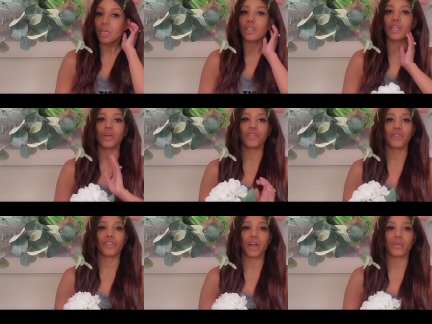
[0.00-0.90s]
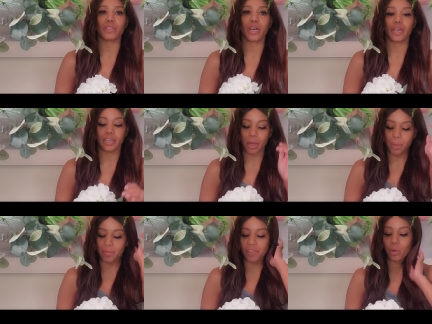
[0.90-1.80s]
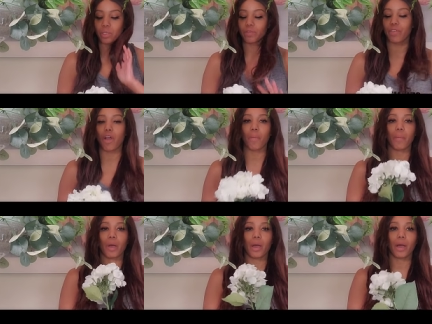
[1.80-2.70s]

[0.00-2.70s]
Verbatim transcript: Now for the flowers. I got my flowers from,